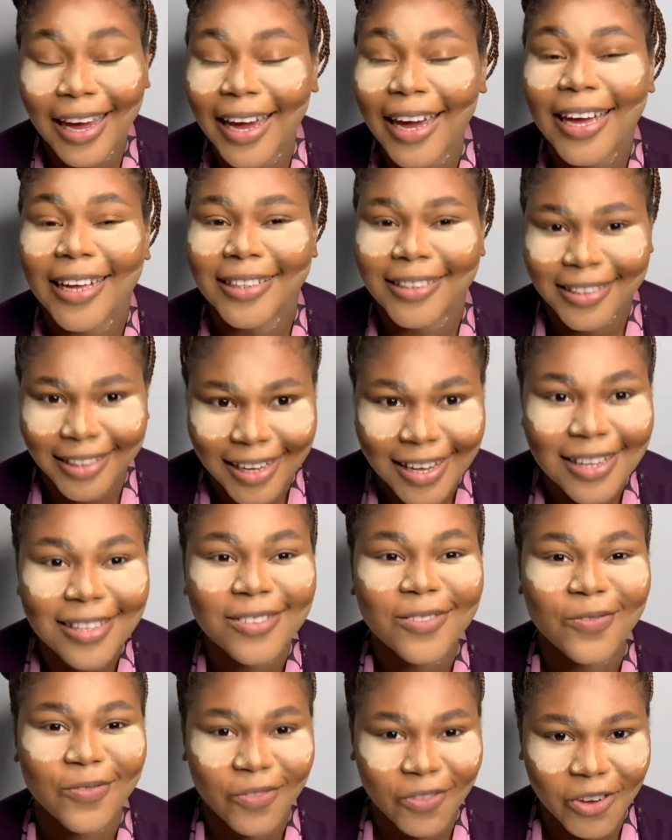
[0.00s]
It is
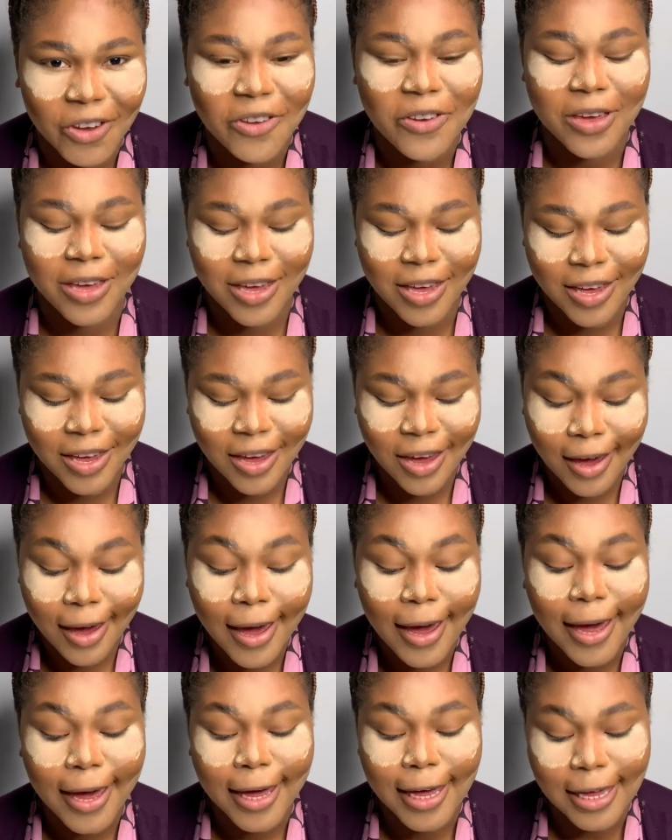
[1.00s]
very
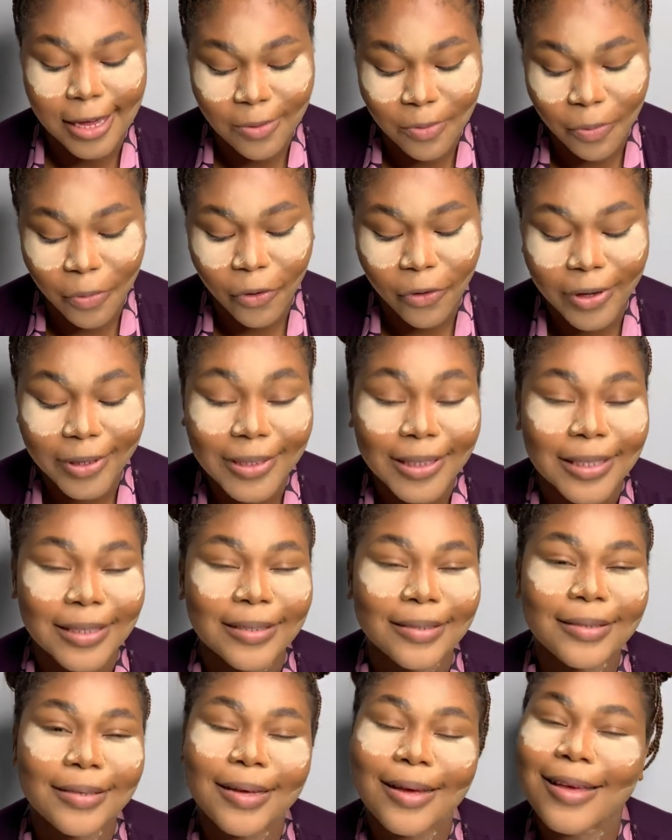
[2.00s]
important.
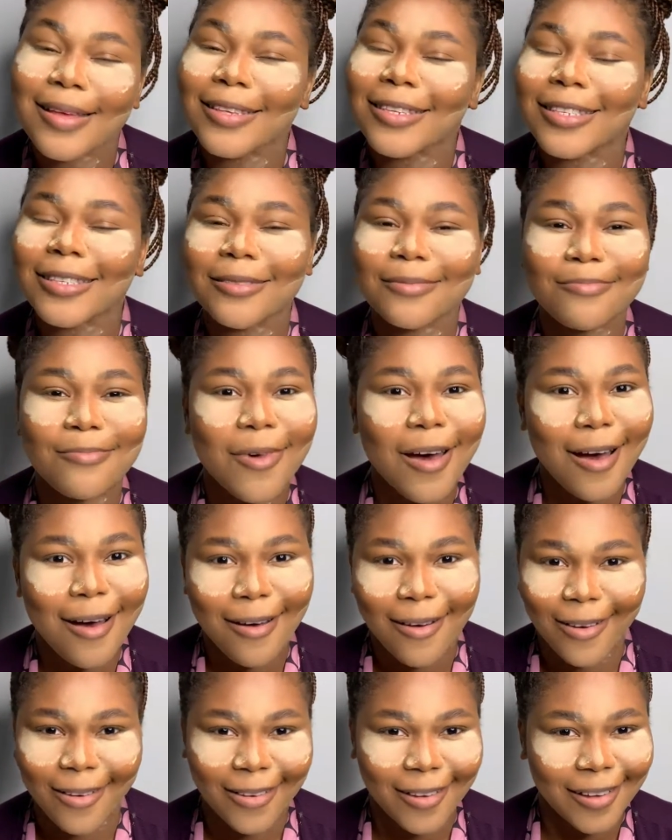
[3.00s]

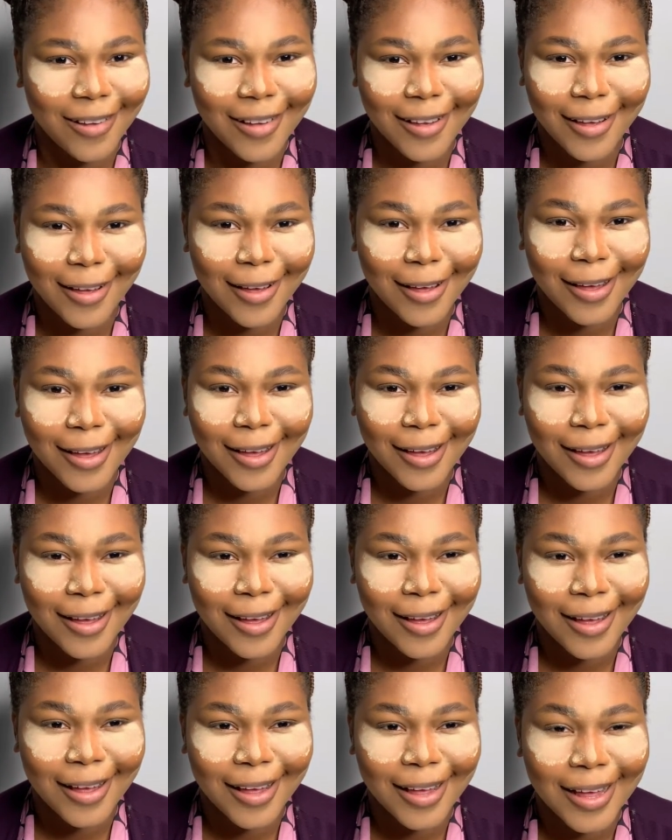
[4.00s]
Smile.
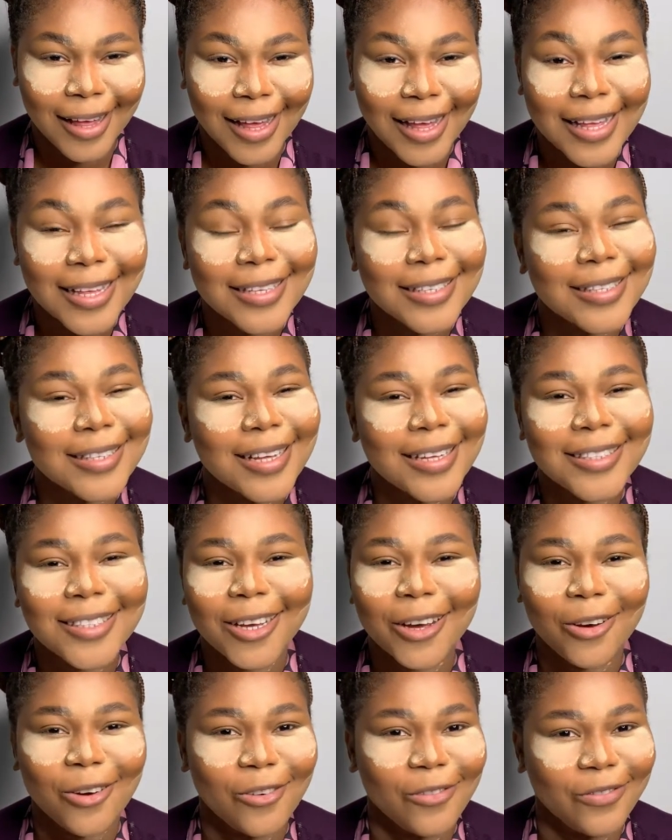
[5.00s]
Start a
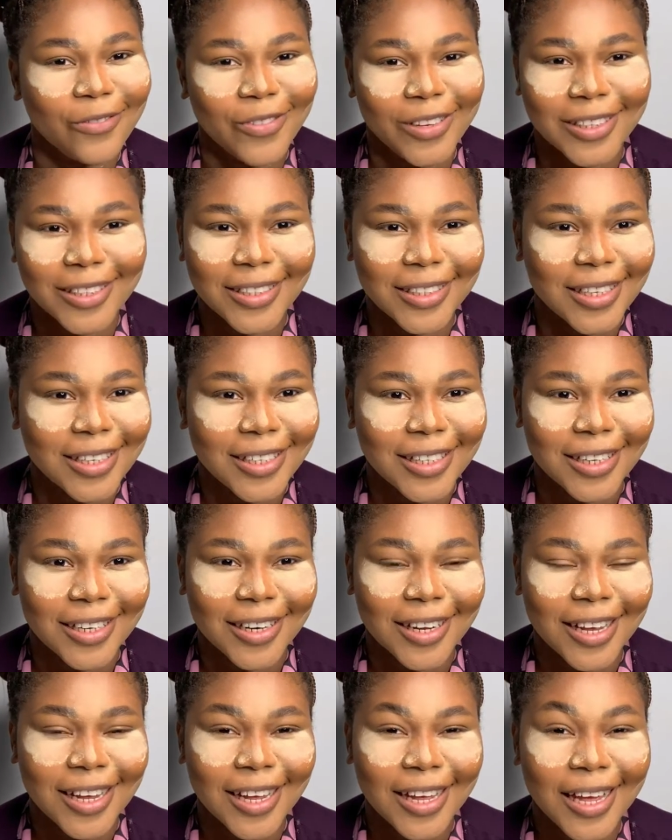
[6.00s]
conversation.
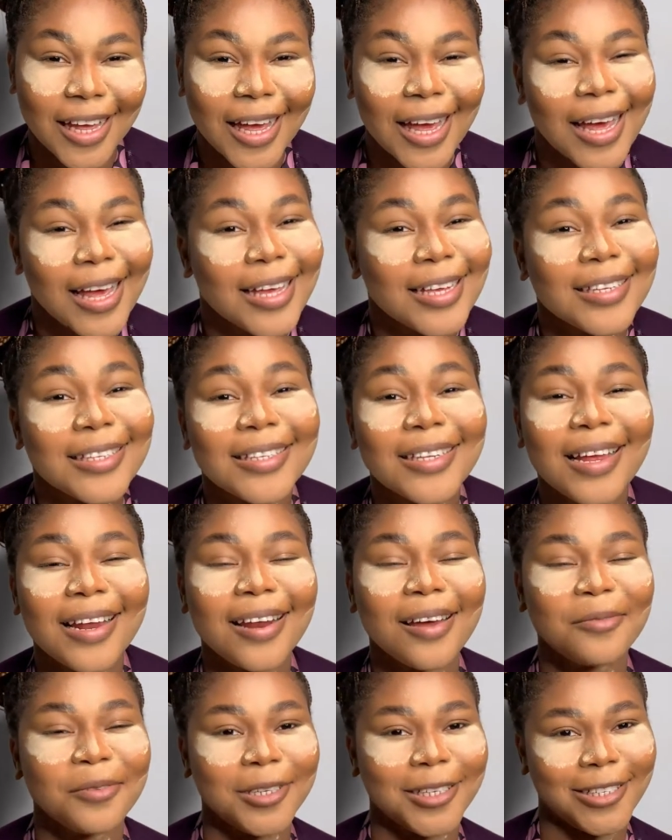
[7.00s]
Stand
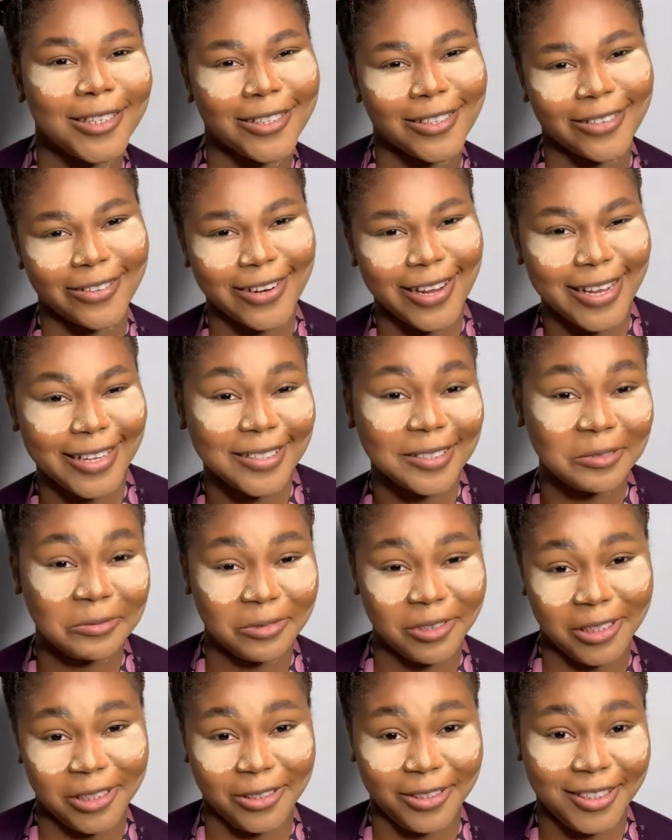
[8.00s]
up straight
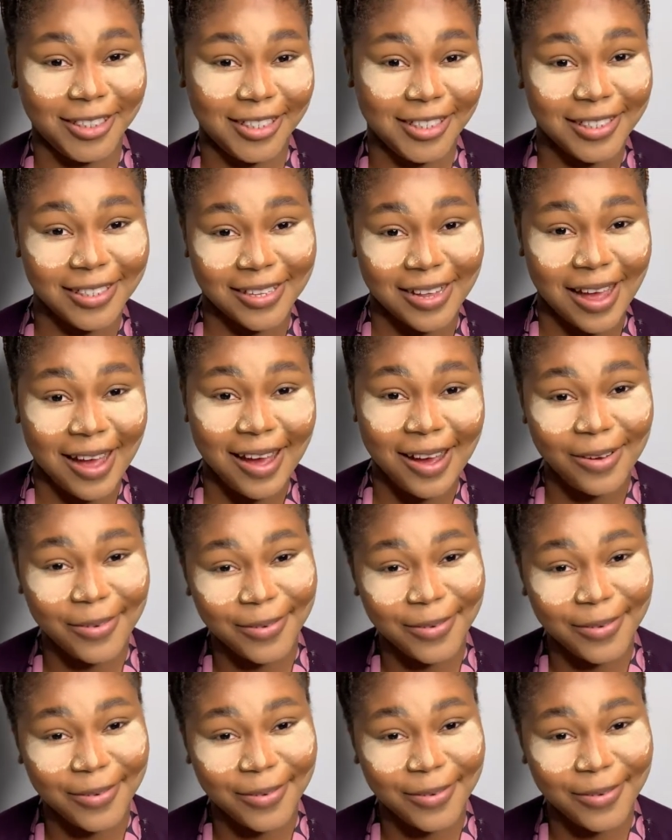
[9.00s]
with your chest out,